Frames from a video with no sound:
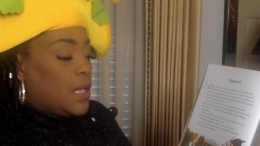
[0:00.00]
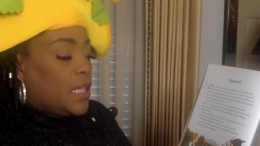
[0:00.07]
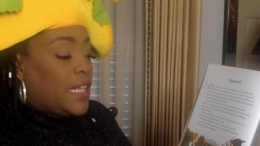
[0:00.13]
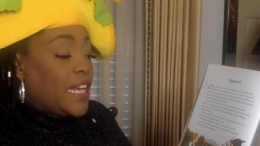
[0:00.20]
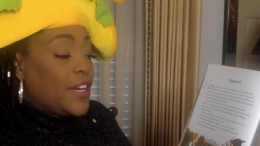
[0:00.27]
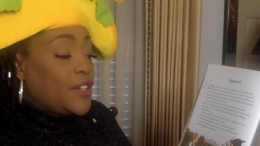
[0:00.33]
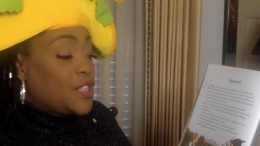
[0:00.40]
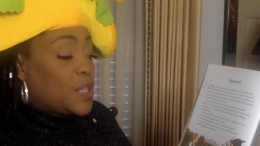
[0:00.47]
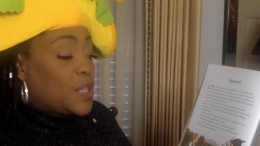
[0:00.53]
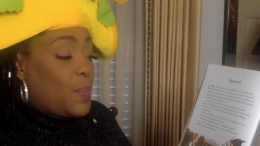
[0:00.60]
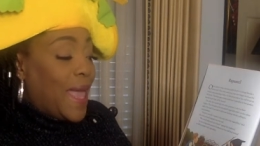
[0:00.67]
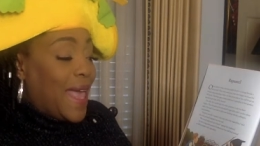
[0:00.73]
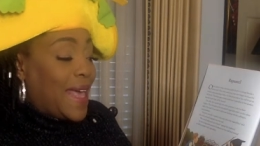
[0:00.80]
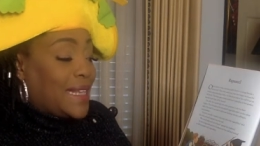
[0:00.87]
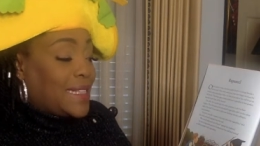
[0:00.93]
Years
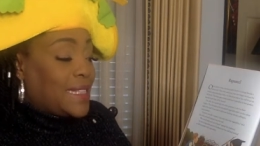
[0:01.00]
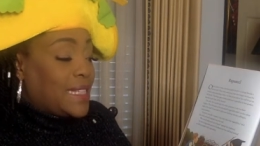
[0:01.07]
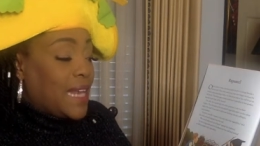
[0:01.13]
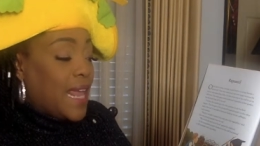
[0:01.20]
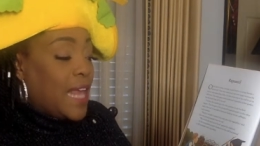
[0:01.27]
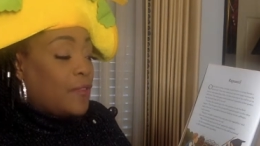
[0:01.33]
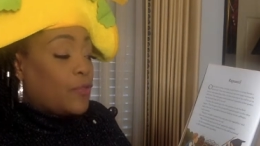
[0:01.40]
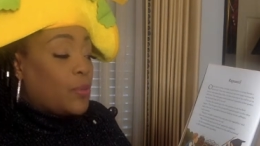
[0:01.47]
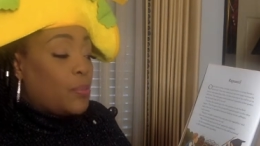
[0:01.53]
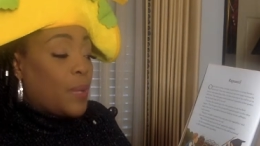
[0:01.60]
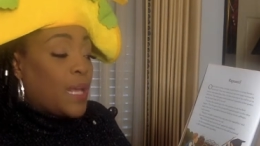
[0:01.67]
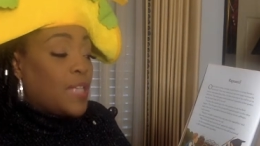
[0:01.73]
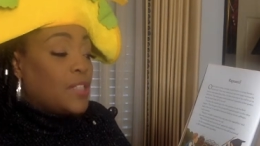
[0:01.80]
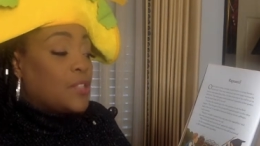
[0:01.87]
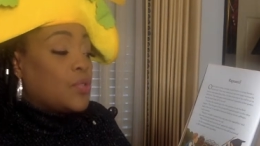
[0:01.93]
passed and
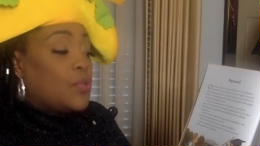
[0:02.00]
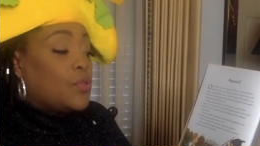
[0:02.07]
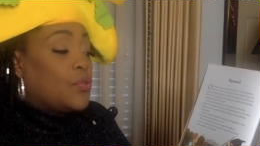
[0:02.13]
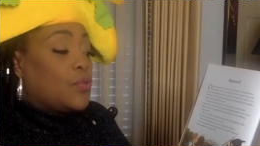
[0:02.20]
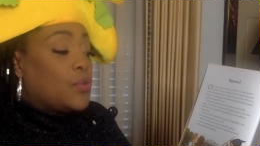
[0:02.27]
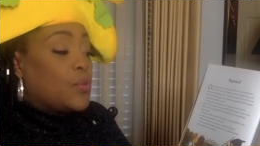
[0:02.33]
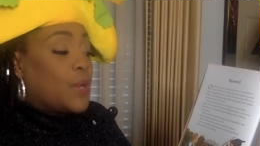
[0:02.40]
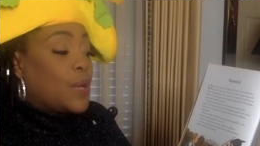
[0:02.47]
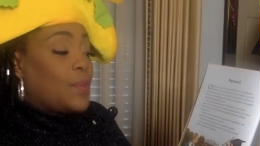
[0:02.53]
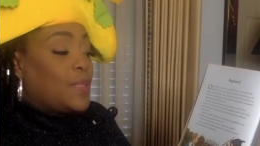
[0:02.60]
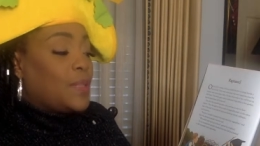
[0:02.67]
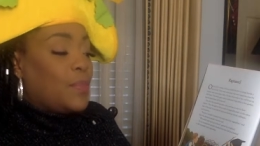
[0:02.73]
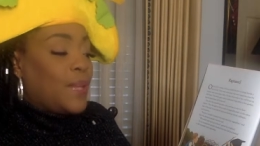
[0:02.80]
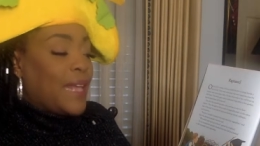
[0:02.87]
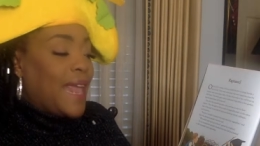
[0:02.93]
Rapunzel grew up
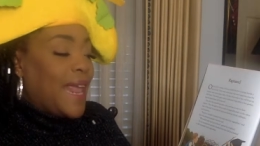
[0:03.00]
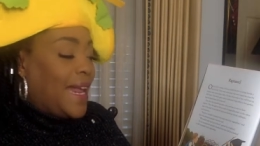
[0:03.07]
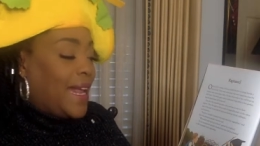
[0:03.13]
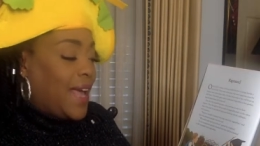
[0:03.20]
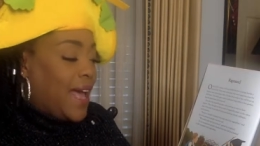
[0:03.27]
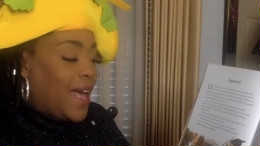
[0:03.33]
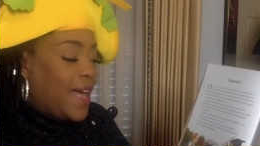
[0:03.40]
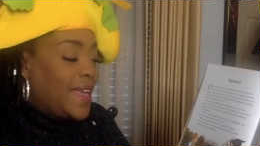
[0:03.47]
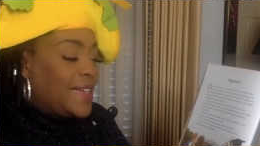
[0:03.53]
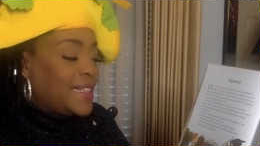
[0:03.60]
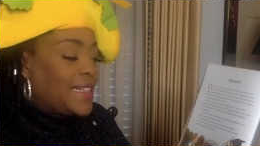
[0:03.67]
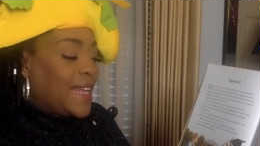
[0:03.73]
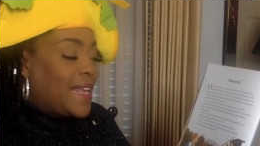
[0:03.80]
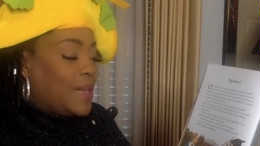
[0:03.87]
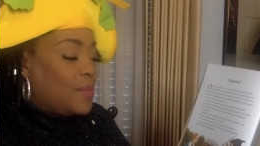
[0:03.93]
to be a kind
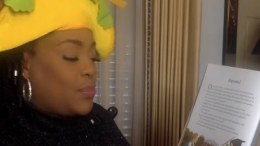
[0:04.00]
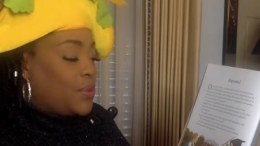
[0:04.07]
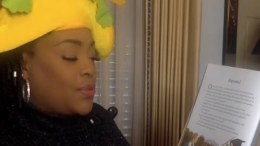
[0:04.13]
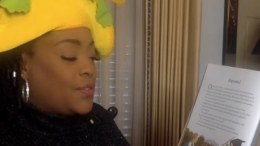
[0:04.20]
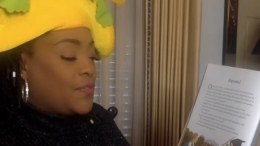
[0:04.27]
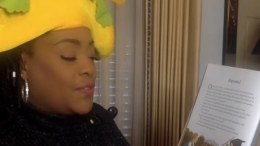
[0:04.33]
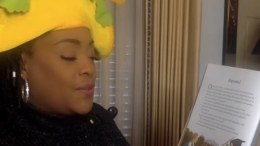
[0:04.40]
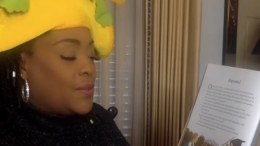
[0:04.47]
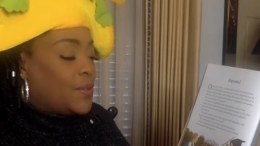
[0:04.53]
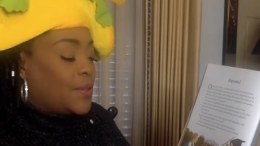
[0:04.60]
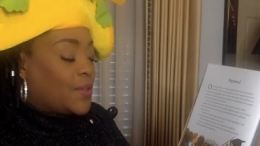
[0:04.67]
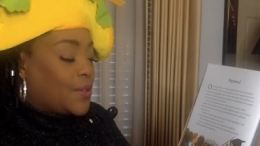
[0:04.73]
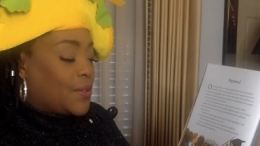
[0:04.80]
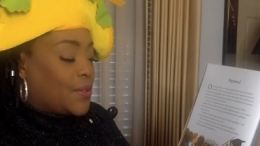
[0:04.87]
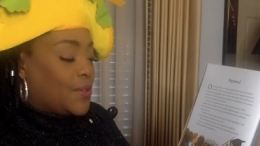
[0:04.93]
and beautiful
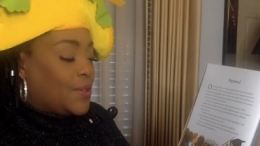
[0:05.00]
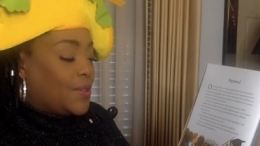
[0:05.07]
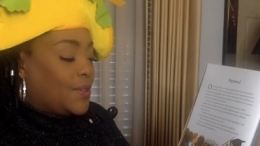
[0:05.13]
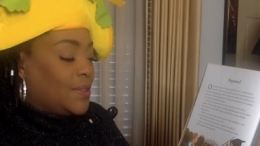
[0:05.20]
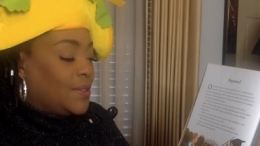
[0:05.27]
girl.